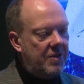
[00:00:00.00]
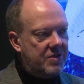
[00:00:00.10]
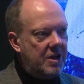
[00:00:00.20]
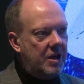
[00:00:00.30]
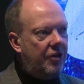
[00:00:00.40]
I've
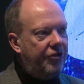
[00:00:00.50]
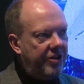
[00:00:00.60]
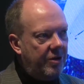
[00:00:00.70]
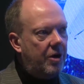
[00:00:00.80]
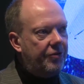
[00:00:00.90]
seen it as
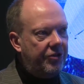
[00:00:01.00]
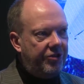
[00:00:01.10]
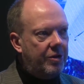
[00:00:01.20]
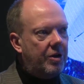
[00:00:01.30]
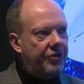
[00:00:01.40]
show after
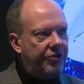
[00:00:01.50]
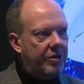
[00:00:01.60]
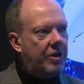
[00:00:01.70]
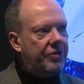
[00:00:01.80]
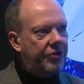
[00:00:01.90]
show after
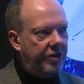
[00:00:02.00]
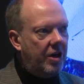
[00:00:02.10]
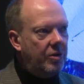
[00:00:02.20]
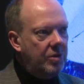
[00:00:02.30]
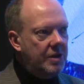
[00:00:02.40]
show after
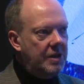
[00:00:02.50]
show.